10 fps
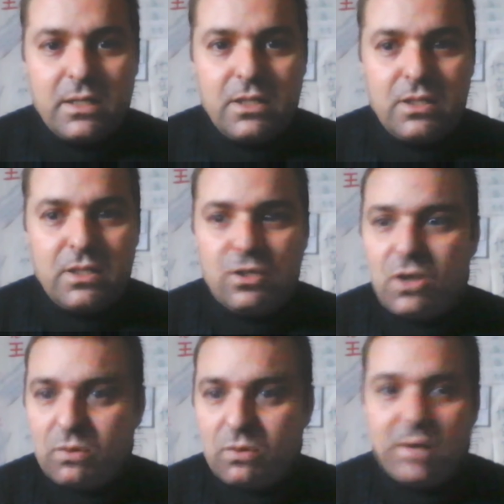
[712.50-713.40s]
You
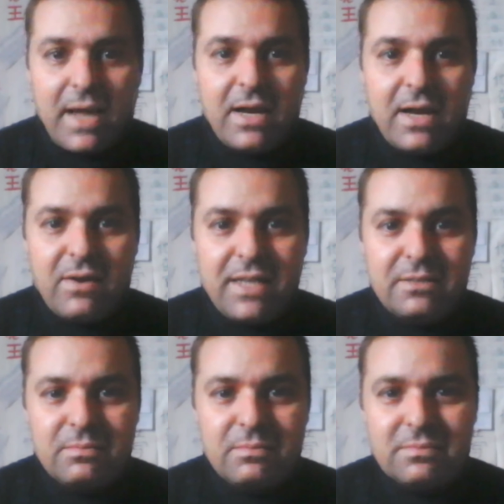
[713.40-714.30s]
know bacalhau, right?
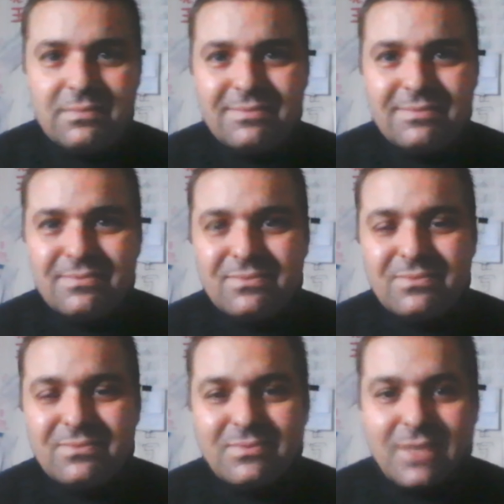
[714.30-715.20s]

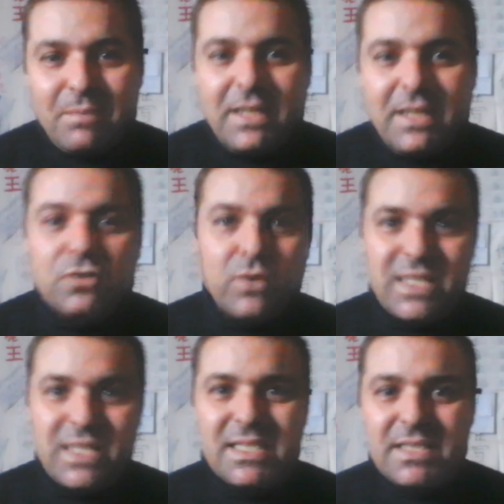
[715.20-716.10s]
Many
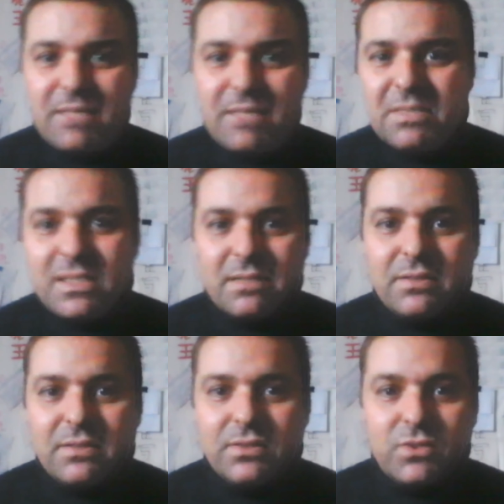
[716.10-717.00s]
tourists seems
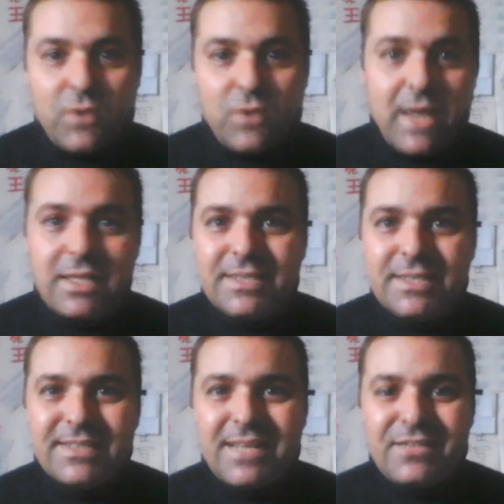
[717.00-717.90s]
try it,
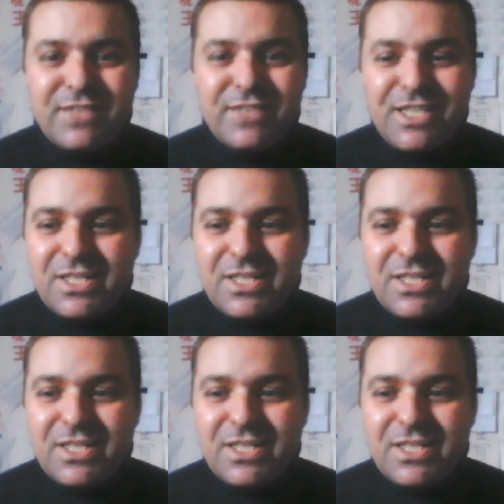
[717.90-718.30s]
that fish.